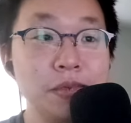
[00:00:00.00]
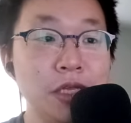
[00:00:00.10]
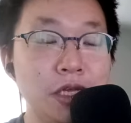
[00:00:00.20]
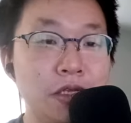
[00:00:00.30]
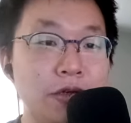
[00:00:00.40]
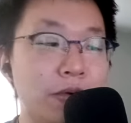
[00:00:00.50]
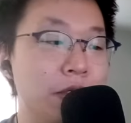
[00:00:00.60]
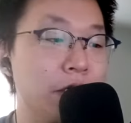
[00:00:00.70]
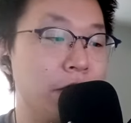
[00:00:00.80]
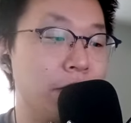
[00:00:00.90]
in
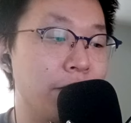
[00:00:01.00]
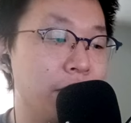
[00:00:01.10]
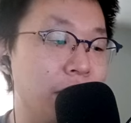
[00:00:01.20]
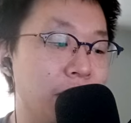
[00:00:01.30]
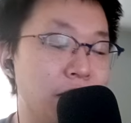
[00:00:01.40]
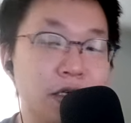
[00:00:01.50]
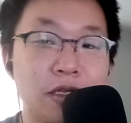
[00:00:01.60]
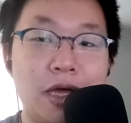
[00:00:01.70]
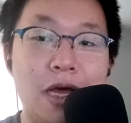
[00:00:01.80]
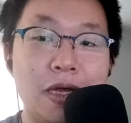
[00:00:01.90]
terms of syncing the
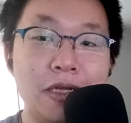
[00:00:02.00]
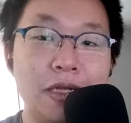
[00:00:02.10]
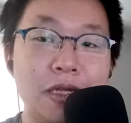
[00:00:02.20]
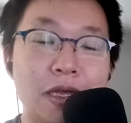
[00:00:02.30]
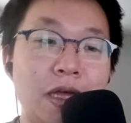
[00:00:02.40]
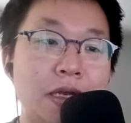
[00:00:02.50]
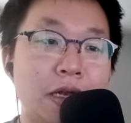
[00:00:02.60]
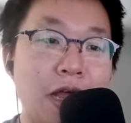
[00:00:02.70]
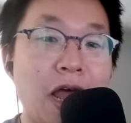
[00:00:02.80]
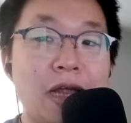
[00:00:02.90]
clock and
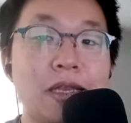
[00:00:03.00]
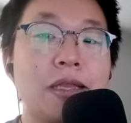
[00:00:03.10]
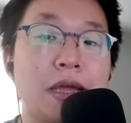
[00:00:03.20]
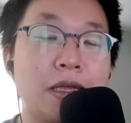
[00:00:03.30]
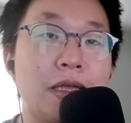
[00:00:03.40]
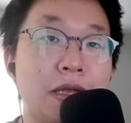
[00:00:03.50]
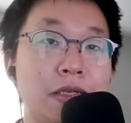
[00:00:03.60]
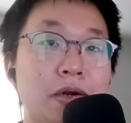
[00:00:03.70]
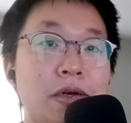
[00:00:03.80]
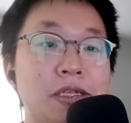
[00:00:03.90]
then acting like it
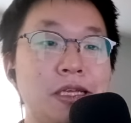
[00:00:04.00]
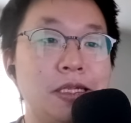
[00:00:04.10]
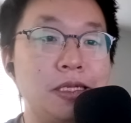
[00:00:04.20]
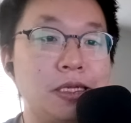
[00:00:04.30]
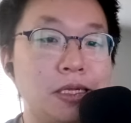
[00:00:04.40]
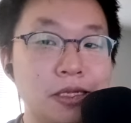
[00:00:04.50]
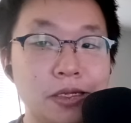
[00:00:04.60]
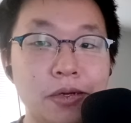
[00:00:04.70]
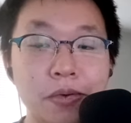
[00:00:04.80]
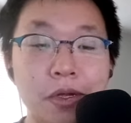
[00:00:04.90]
has RTC.
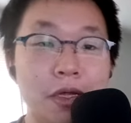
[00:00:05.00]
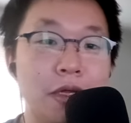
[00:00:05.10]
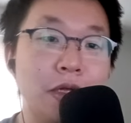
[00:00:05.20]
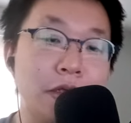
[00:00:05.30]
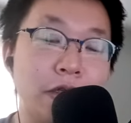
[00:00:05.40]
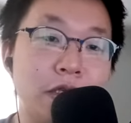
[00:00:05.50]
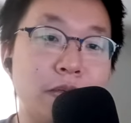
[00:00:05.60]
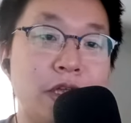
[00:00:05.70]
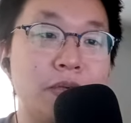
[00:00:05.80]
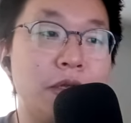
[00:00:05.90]
So that's the
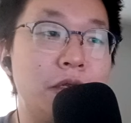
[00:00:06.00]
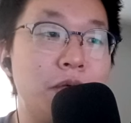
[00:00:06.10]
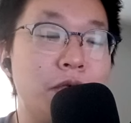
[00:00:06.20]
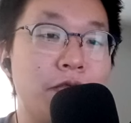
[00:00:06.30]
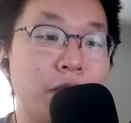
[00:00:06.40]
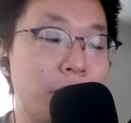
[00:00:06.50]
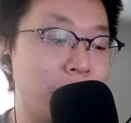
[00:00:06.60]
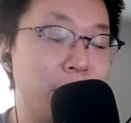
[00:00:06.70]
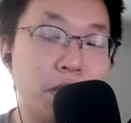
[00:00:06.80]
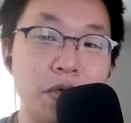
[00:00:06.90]
best way to do it for
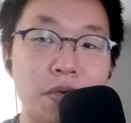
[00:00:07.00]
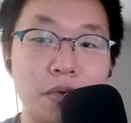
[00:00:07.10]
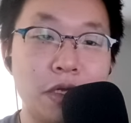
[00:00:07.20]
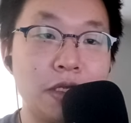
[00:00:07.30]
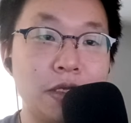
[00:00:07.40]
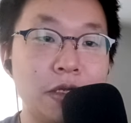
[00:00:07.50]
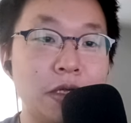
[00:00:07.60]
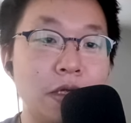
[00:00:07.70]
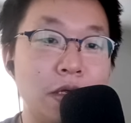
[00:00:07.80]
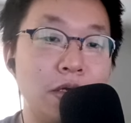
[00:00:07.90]
these older ones.
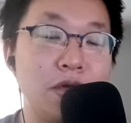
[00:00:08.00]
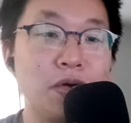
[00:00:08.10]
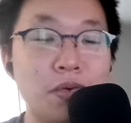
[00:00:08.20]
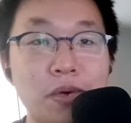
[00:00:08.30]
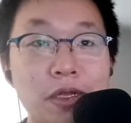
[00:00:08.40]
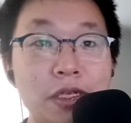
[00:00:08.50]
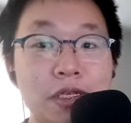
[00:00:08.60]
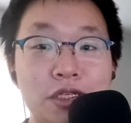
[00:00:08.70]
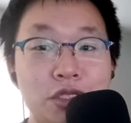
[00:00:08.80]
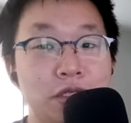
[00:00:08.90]
Newer
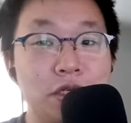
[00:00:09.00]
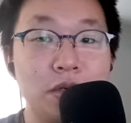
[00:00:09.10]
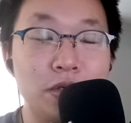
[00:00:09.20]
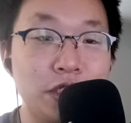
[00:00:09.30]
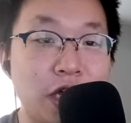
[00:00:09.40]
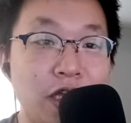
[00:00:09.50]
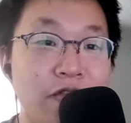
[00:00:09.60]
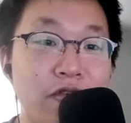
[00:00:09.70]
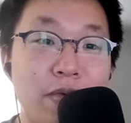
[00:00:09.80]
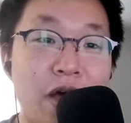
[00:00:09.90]
ones, you know, check
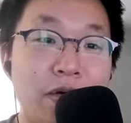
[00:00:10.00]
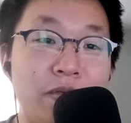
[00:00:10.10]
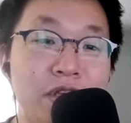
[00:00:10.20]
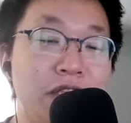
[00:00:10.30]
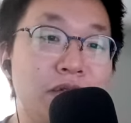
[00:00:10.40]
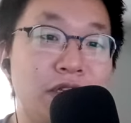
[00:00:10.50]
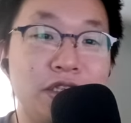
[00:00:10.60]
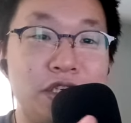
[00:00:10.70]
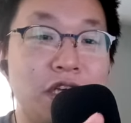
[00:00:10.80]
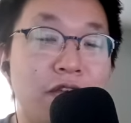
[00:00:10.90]
if you bought one recently,
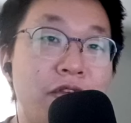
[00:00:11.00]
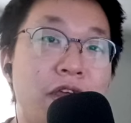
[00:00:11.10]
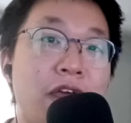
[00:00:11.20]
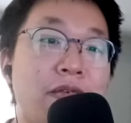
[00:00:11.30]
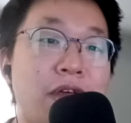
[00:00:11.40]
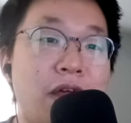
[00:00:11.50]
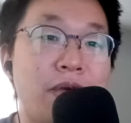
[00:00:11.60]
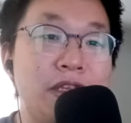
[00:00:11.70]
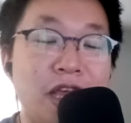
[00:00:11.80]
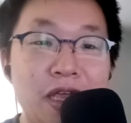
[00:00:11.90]
check if you have that
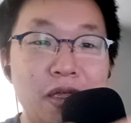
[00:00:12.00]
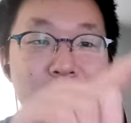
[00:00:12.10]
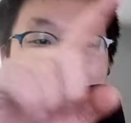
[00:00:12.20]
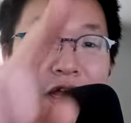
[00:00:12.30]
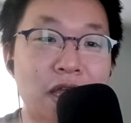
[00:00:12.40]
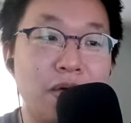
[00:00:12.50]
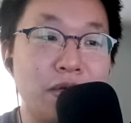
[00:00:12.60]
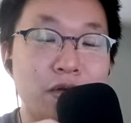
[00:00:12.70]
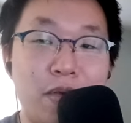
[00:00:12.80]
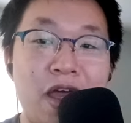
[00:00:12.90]
rectangular angle
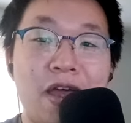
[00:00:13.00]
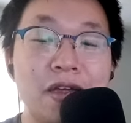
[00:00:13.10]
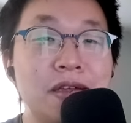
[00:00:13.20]
in the back